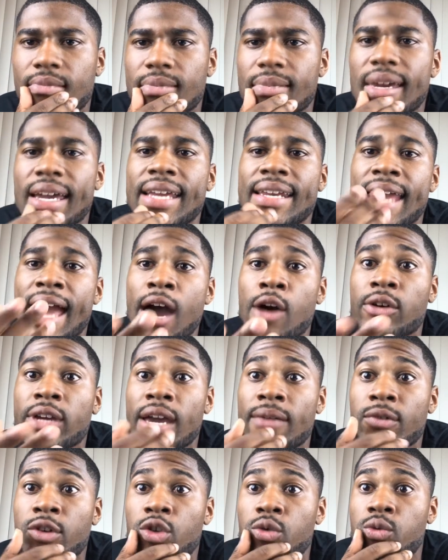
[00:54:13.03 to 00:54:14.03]
And now
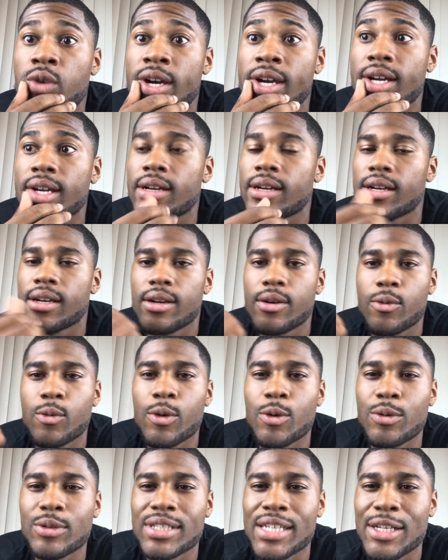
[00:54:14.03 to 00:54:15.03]
Kevin Durant,
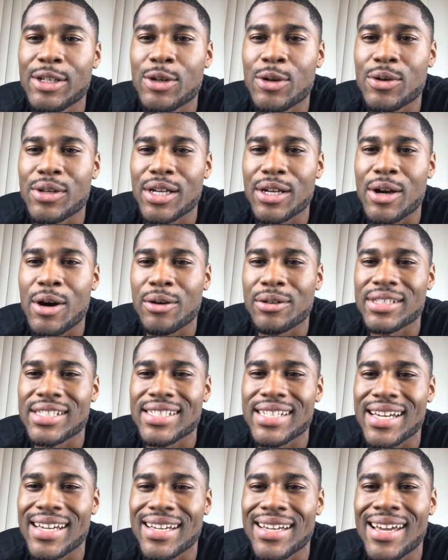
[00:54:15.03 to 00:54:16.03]
what was he doing in Golden
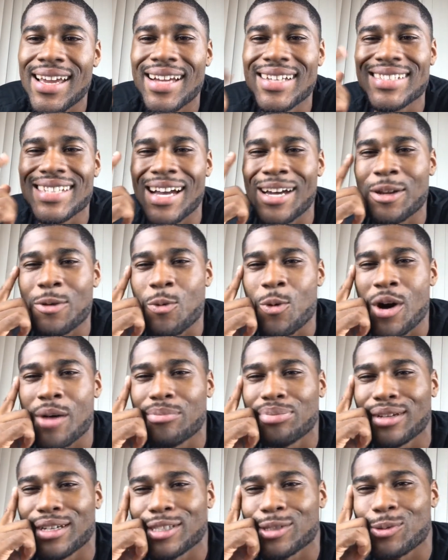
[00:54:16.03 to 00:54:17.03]
State? Signing
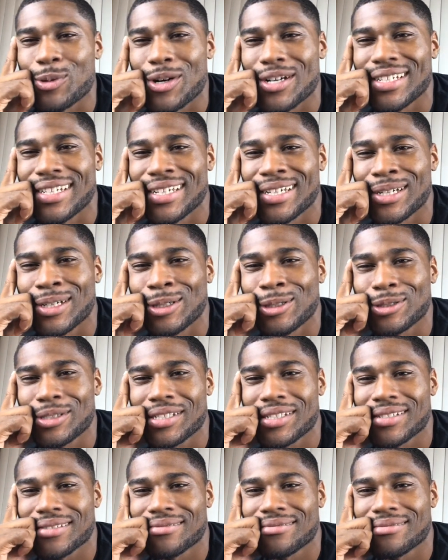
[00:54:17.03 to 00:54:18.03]
1+1
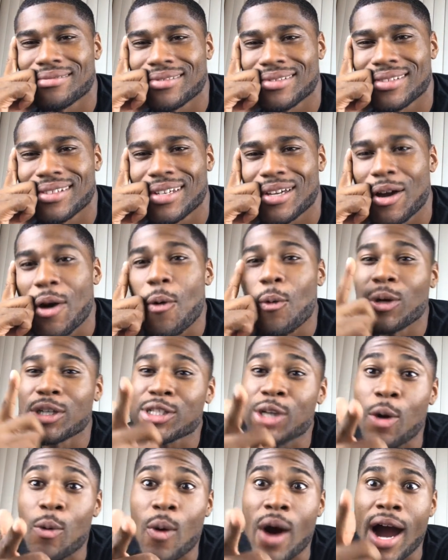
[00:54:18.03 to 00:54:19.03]
deals. What's
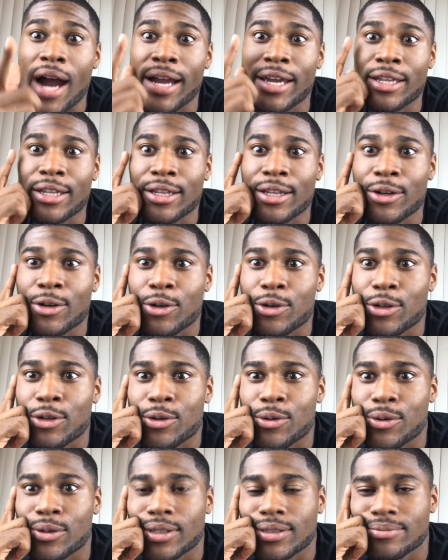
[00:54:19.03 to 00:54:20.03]
Kawhi Leonard
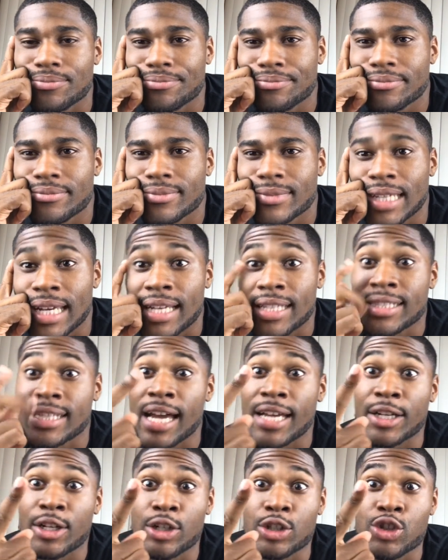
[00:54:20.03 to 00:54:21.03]
doing?
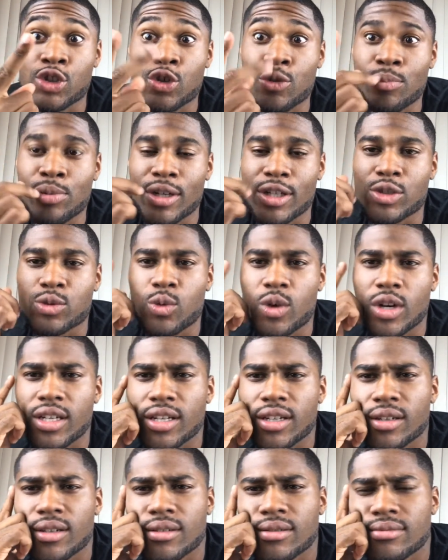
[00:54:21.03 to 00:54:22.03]
Signing a 2+1
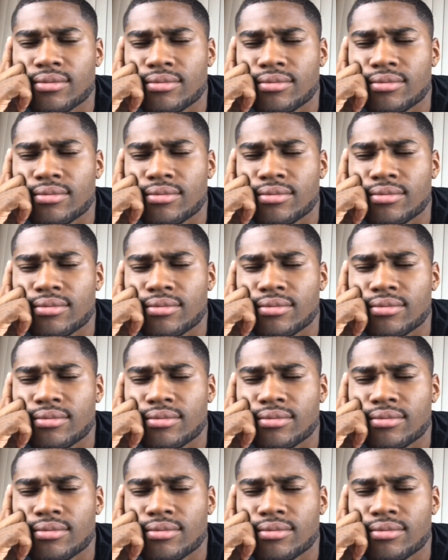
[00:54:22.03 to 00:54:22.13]
deal.